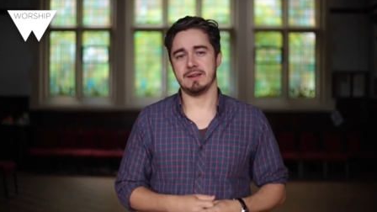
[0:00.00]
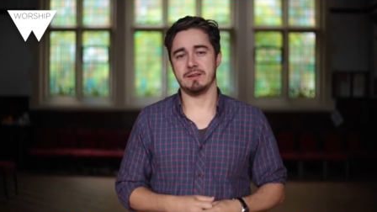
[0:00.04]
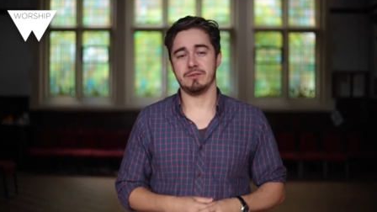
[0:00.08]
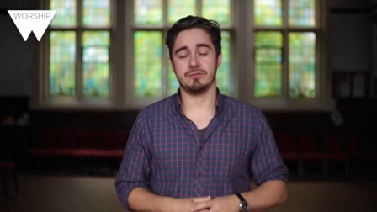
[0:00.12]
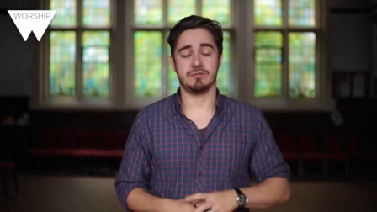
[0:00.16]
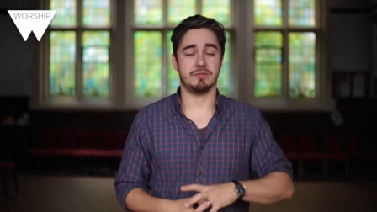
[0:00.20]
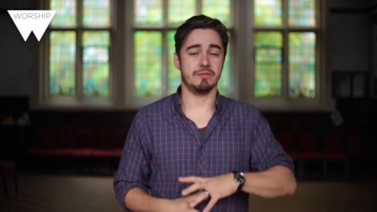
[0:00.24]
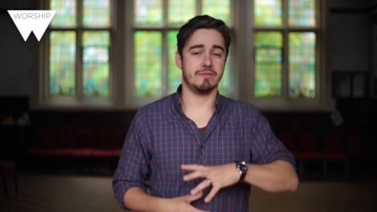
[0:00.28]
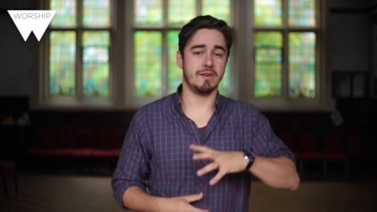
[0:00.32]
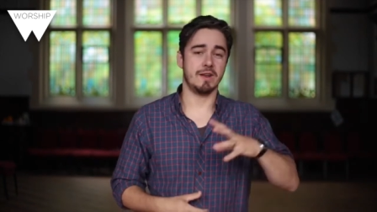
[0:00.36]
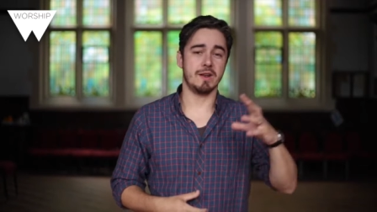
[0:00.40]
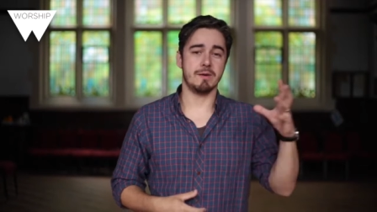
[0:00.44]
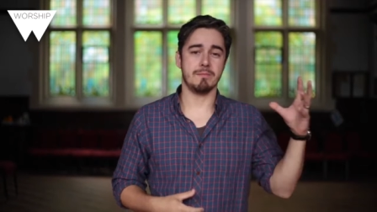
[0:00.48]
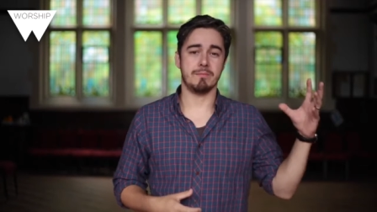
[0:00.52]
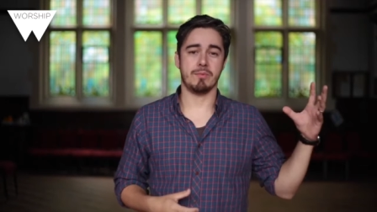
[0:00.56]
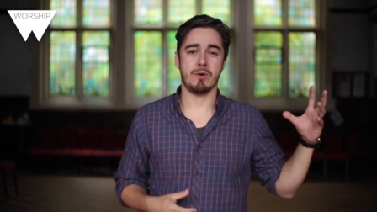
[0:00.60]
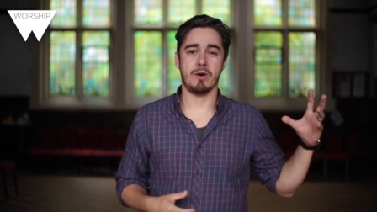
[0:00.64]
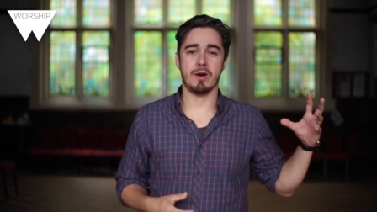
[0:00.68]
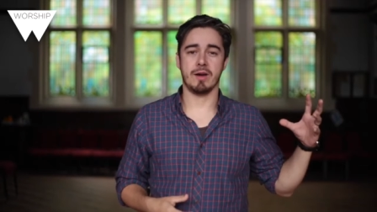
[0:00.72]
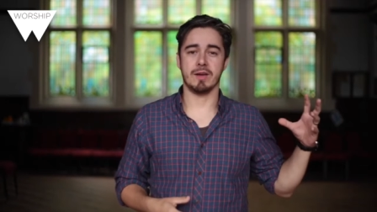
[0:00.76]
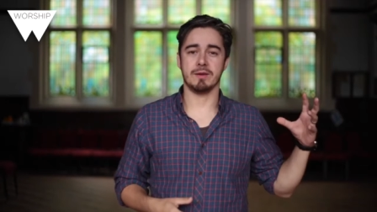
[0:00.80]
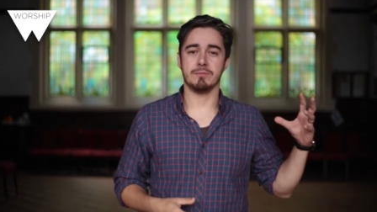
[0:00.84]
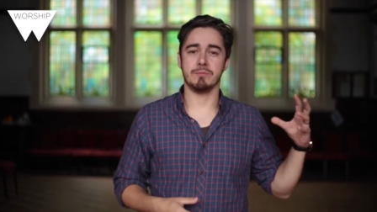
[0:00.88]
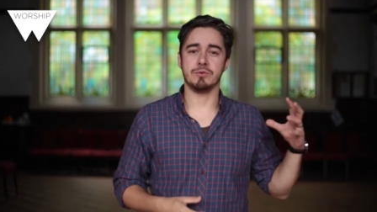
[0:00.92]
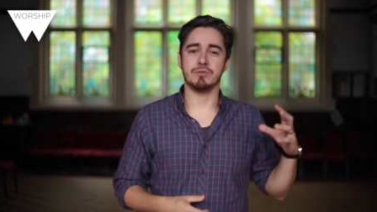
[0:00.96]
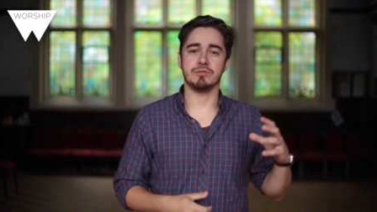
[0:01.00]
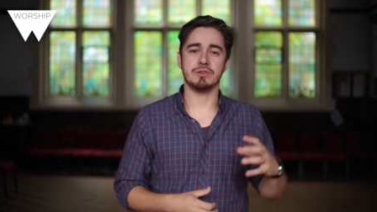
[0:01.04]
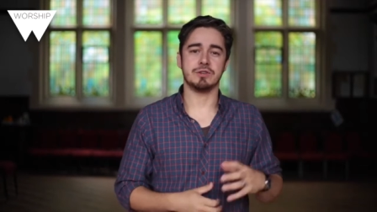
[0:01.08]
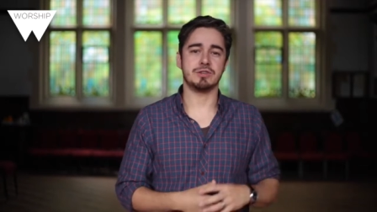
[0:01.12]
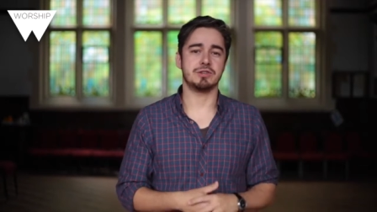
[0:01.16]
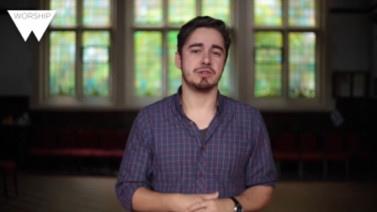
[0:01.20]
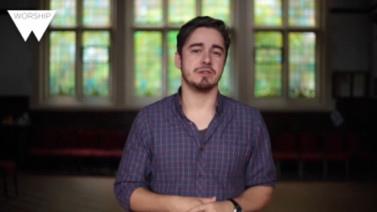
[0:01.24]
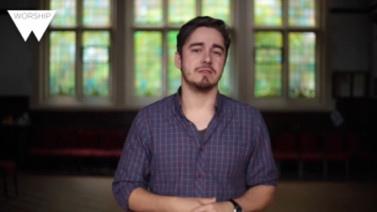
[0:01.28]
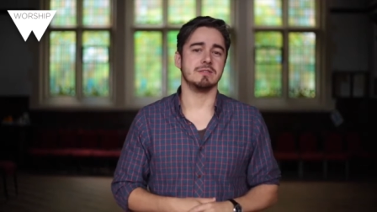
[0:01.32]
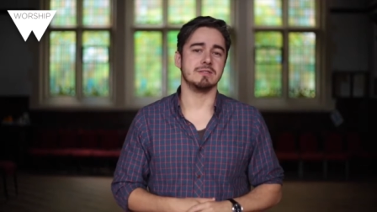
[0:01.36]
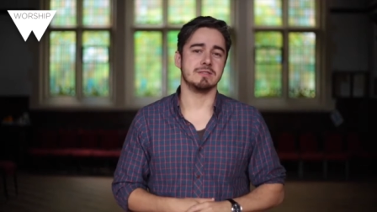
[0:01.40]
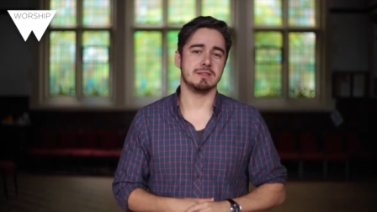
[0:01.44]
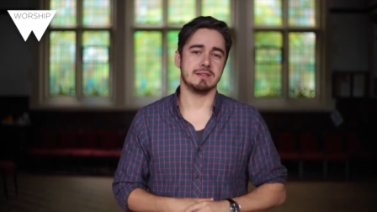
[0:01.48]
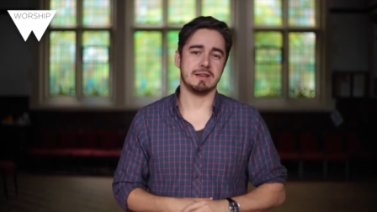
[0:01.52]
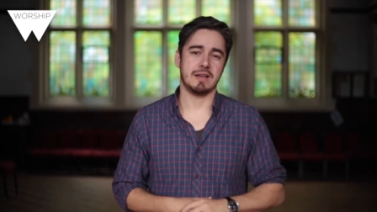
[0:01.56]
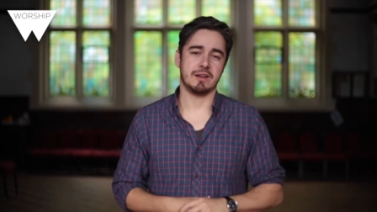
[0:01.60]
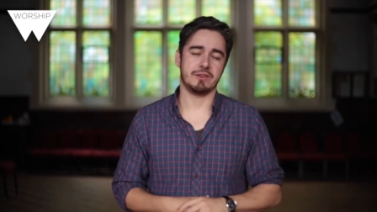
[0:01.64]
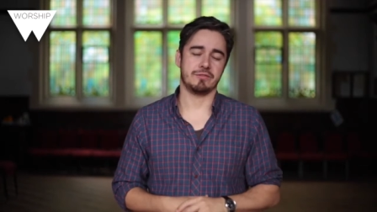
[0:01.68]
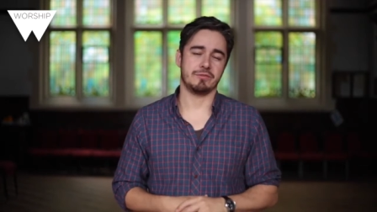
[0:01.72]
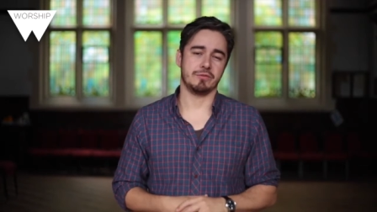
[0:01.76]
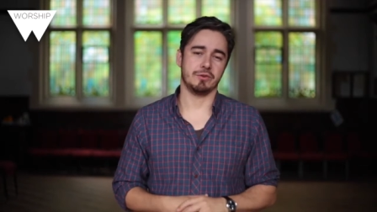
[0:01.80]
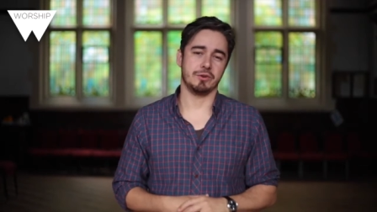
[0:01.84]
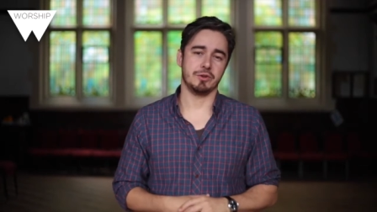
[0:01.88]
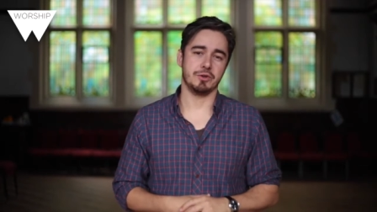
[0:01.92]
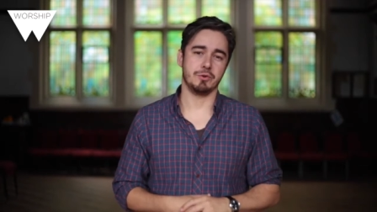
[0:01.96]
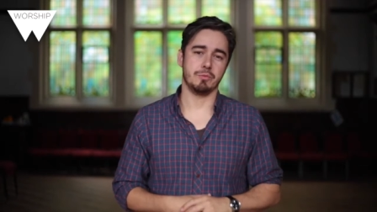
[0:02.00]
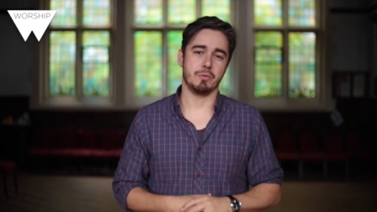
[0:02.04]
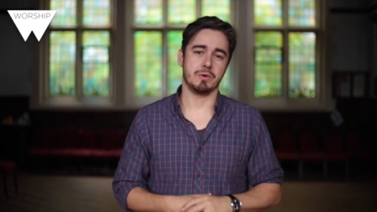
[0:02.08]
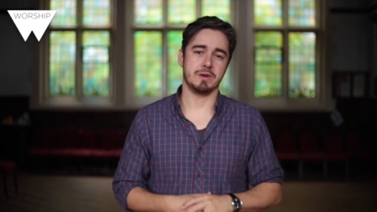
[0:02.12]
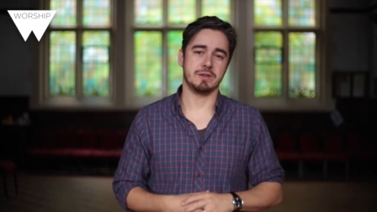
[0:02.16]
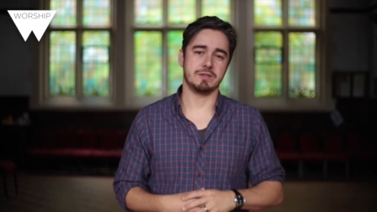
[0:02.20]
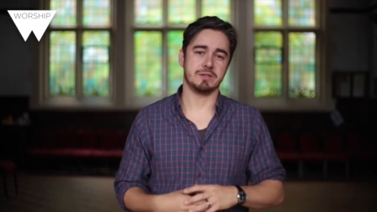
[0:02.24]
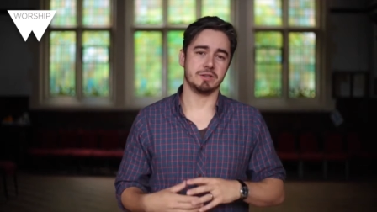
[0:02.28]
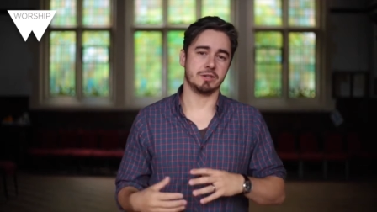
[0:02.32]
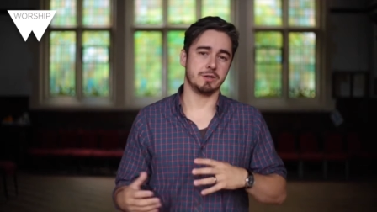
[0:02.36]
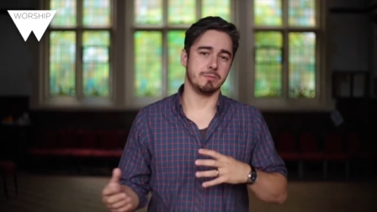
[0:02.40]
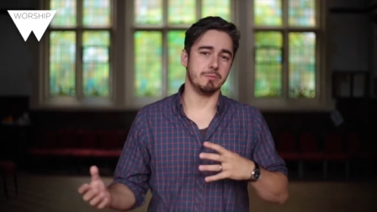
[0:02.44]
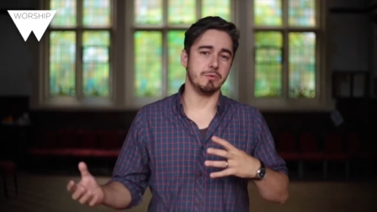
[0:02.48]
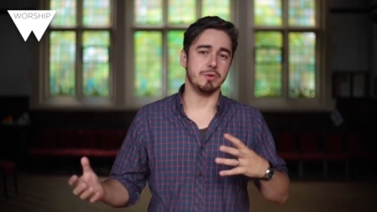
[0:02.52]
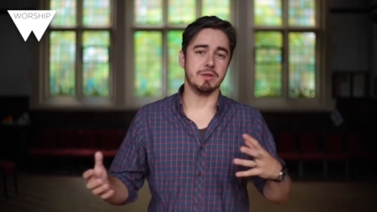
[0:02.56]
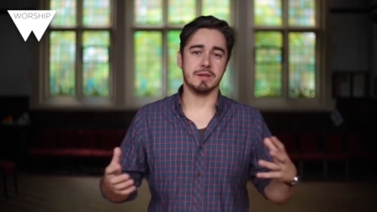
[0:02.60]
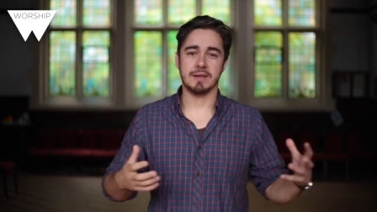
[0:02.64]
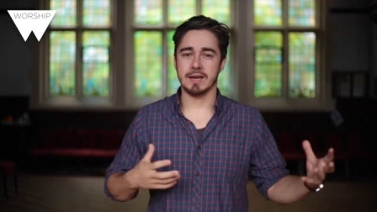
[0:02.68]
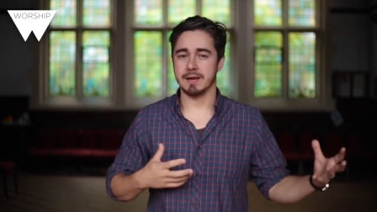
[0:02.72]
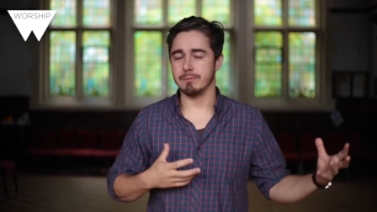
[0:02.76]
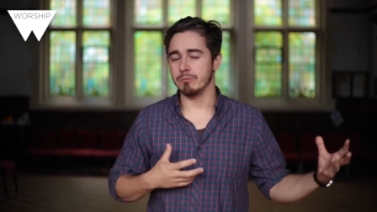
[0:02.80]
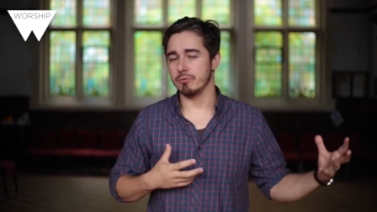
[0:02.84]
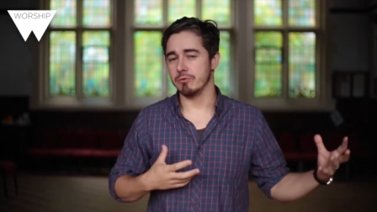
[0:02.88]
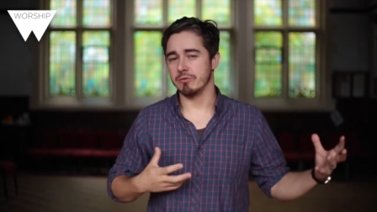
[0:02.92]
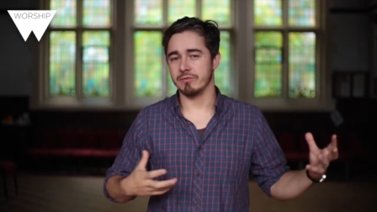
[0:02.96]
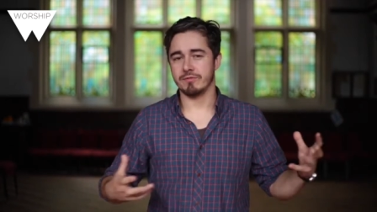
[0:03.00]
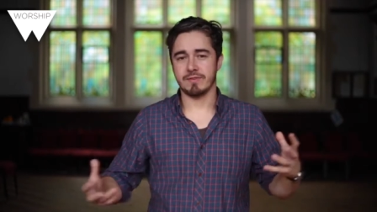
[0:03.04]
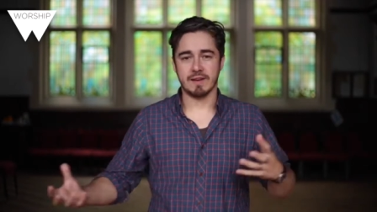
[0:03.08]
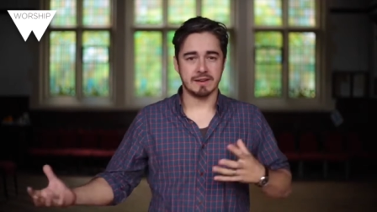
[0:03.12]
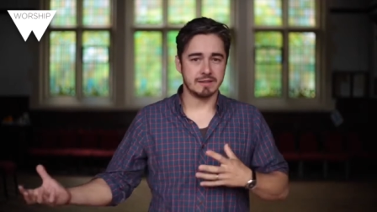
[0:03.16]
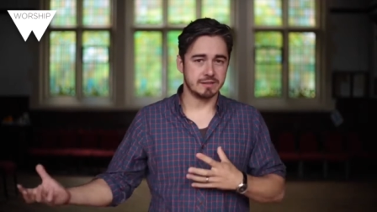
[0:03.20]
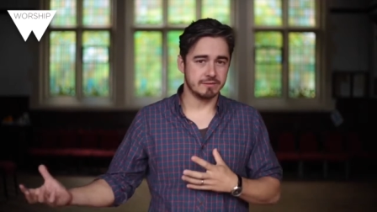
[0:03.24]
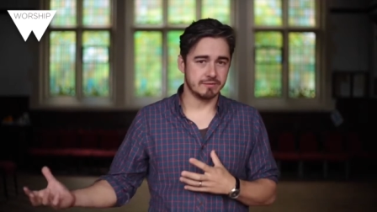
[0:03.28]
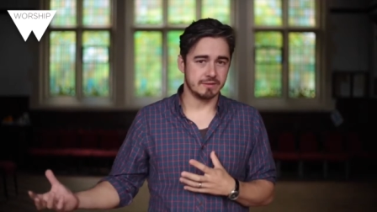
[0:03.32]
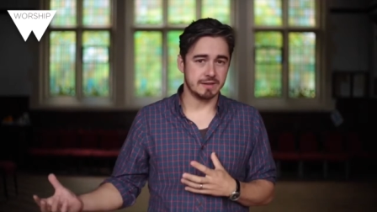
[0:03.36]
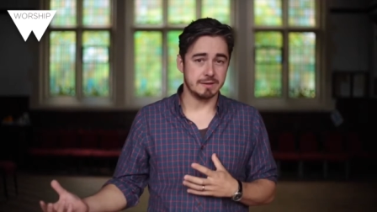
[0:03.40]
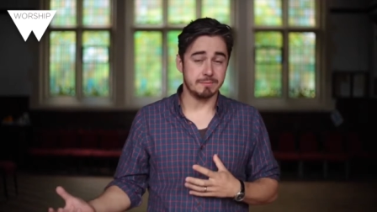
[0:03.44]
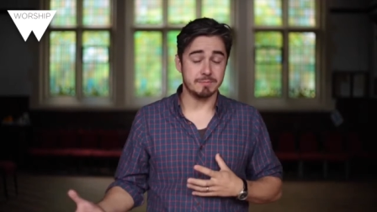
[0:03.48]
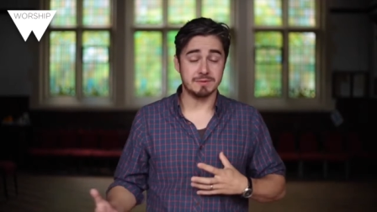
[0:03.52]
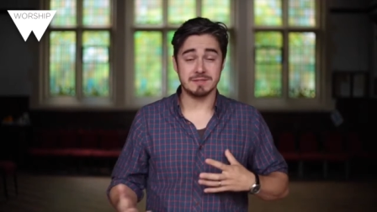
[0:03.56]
It was developed by musicians in Nashville who wanted to communicate more effectively,